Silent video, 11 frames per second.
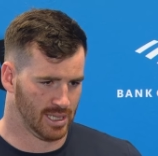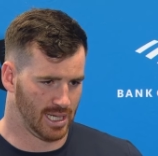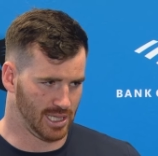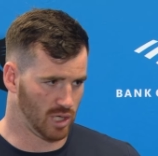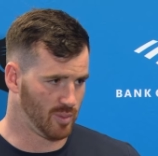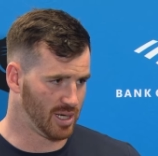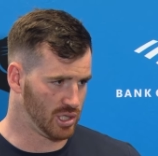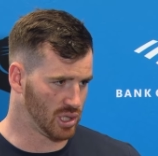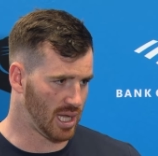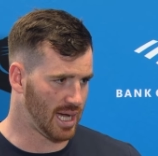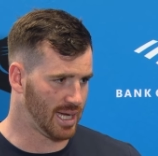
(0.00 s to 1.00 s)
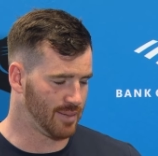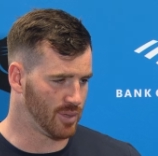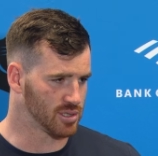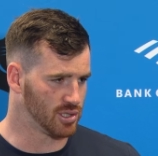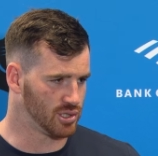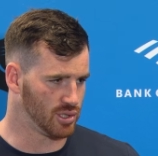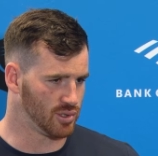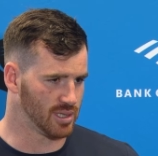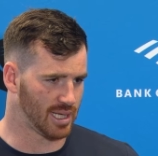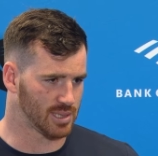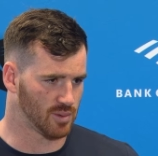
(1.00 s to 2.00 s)
a little bit of July and most of June,
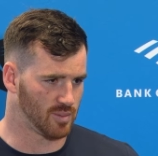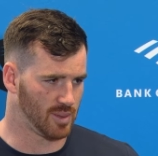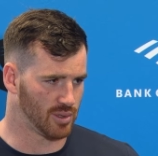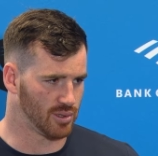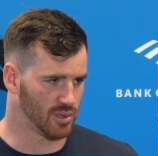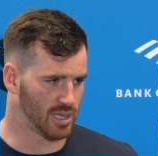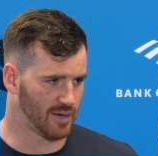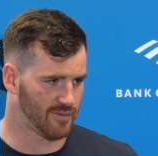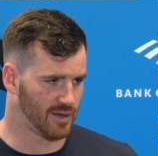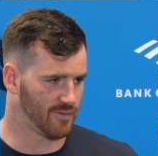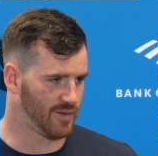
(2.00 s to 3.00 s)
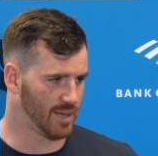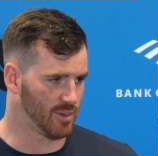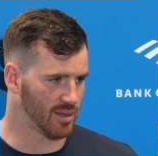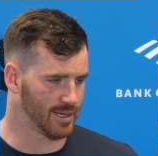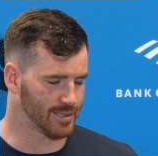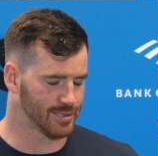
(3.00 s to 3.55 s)
and that's when people are doing a lot of fun family things.